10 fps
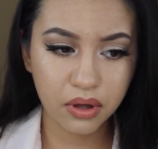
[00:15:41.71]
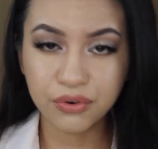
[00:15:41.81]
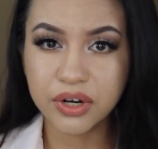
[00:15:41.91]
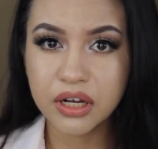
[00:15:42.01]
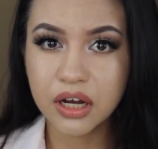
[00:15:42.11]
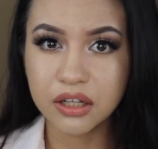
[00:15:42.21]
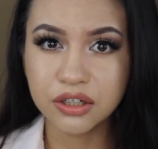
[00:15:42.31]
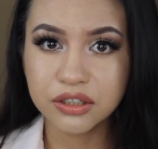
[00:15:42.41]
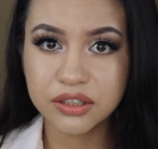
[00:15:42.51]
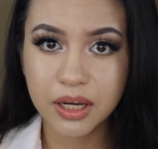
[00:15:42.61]
3
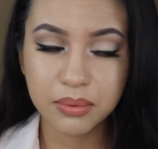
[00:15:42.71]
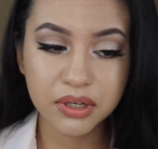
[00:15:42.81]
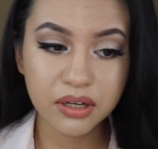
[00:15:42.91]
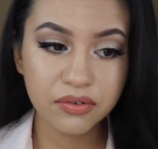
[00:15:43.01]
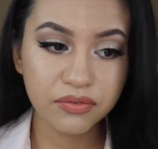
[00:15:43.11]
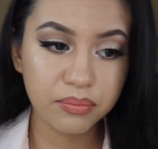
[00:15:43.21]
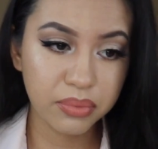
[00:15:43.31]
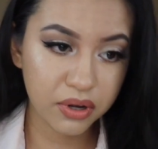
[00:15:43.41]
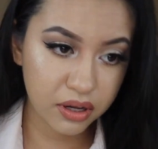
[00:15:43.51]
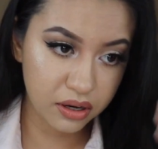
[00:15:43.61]
colors, I believe.
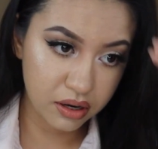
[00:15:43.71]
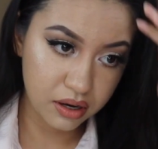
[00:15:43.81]
But